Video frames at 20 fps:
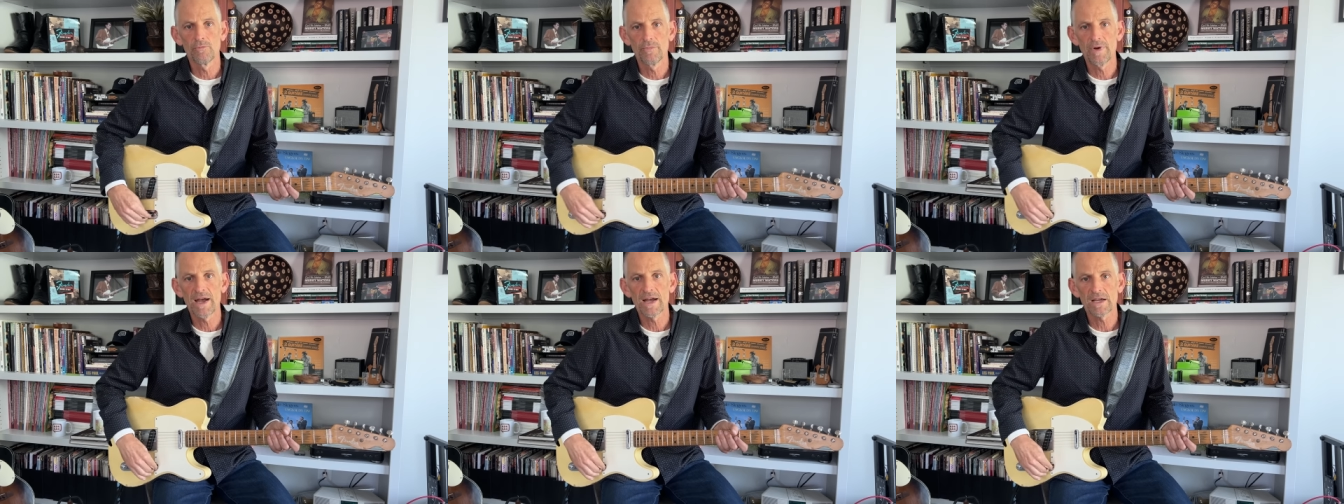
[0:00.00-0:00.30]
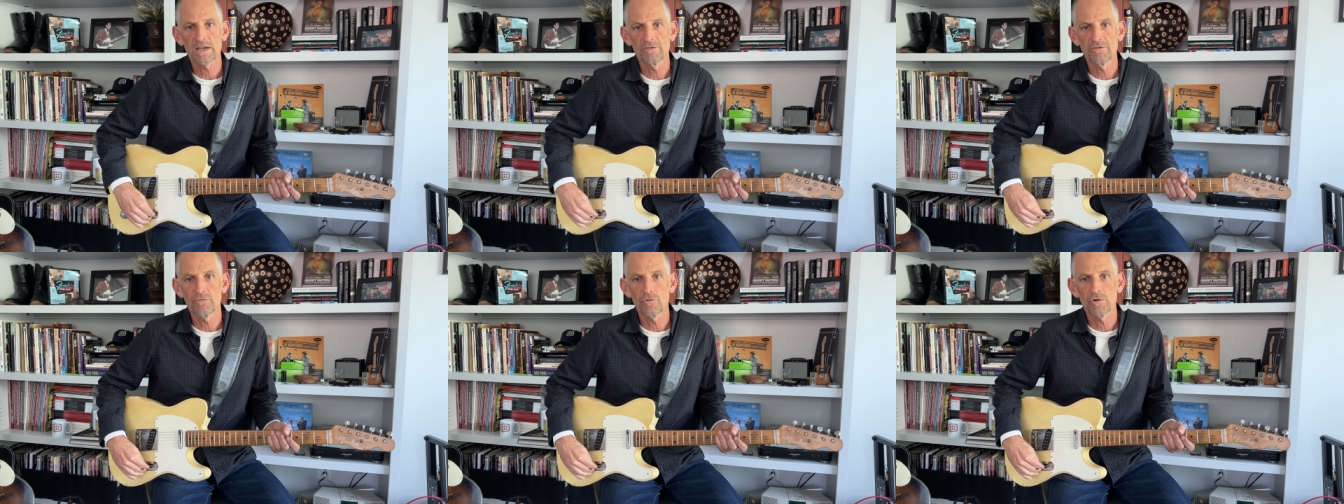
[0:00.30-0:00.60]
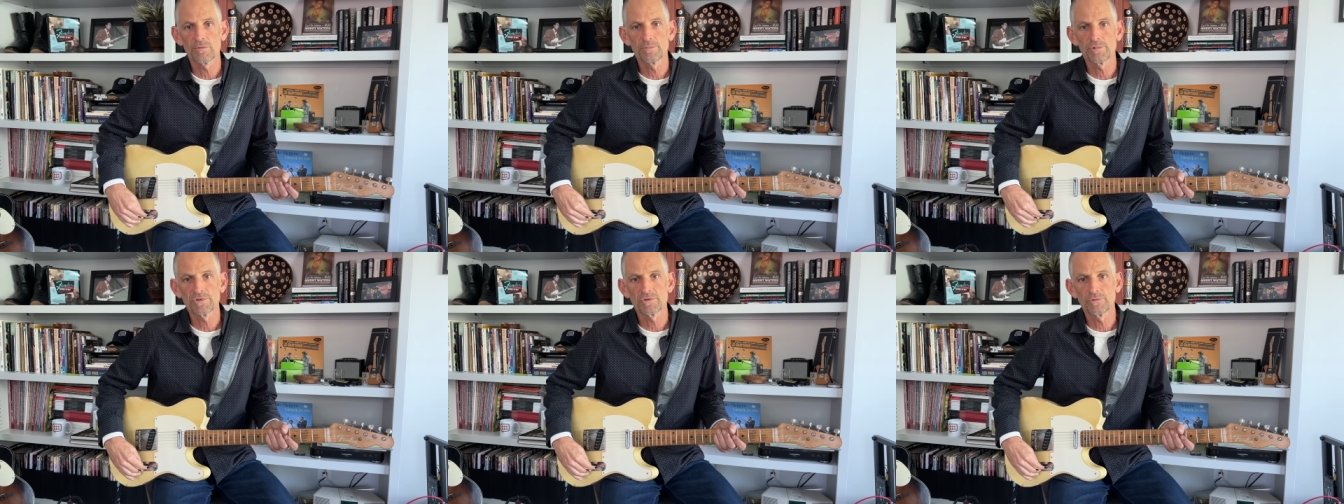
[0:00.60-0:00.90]
back and
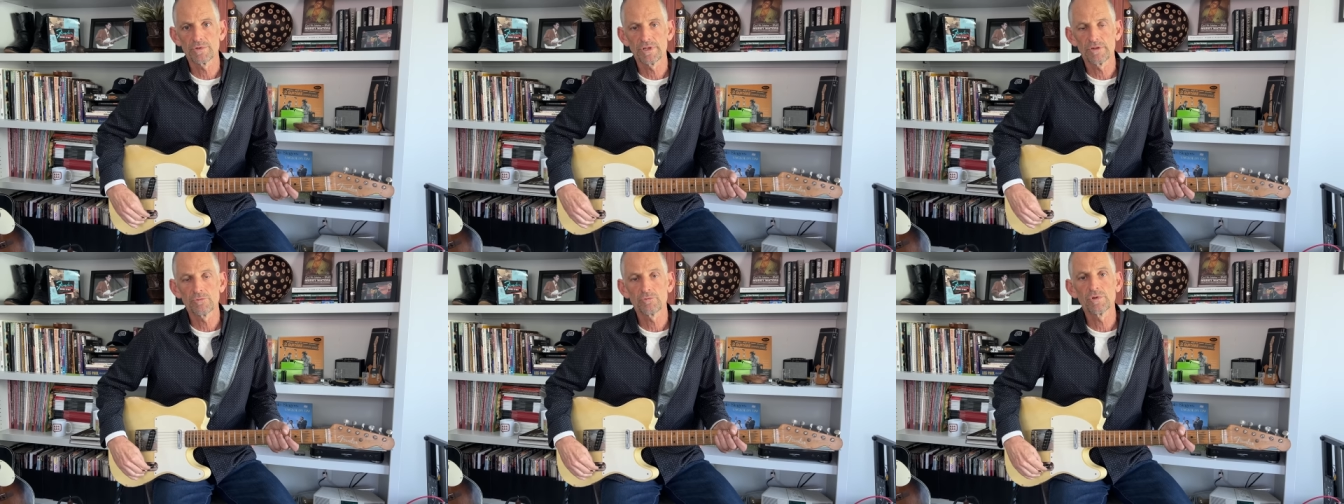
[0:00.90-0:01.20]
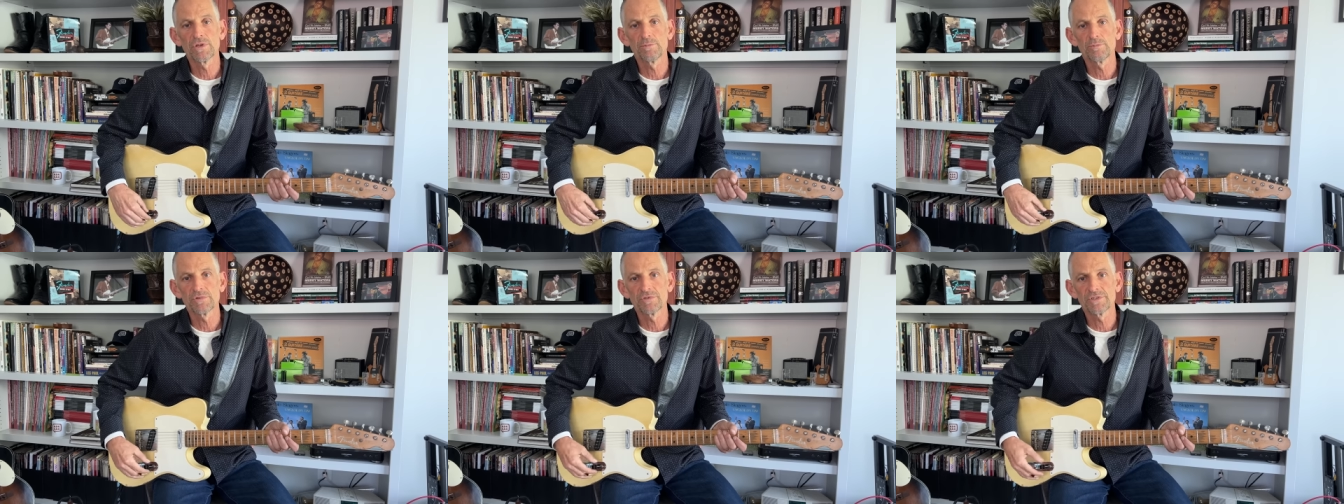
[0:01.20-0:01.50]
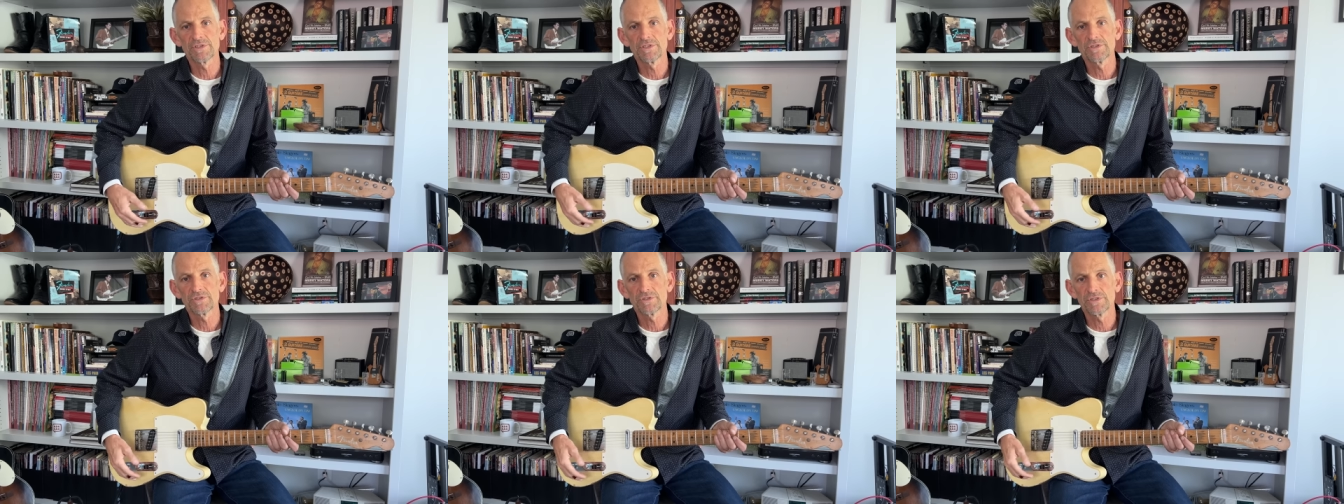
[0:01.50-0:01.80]
forth between three
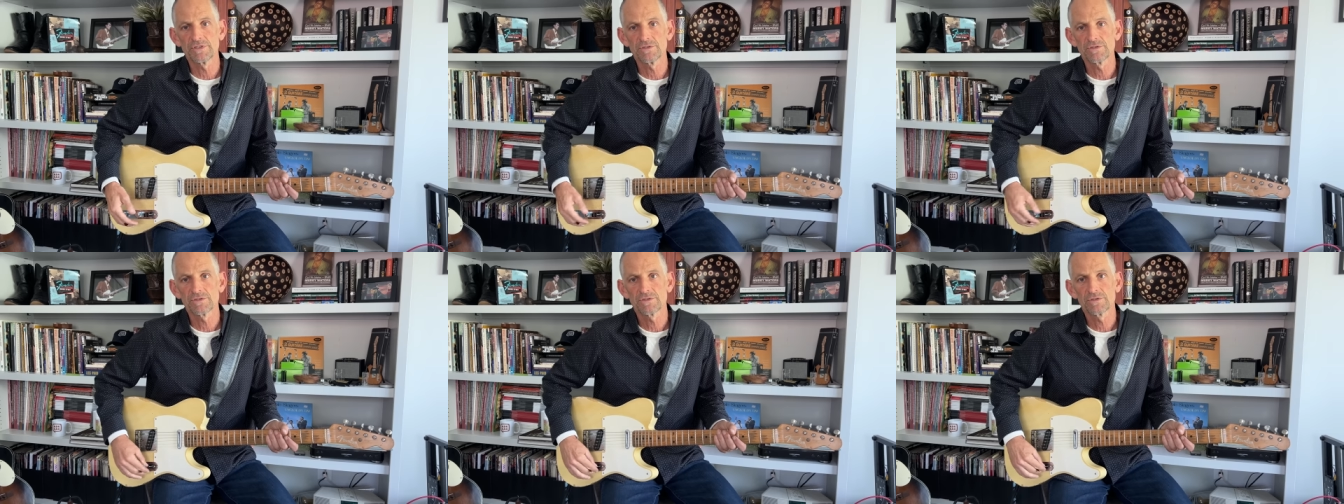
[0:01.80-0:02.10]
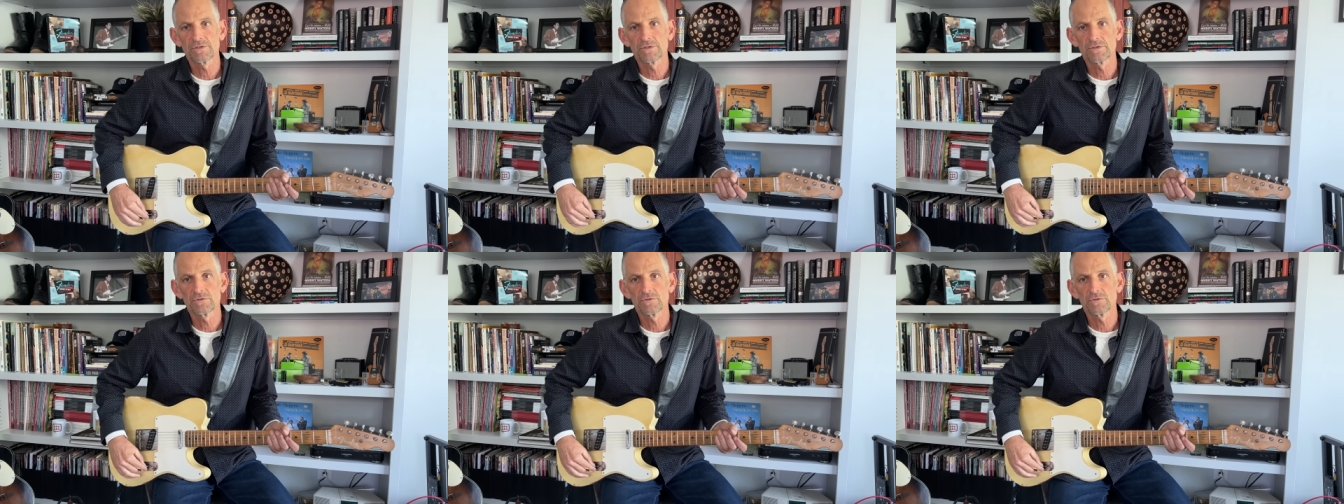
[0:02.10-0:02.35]
positions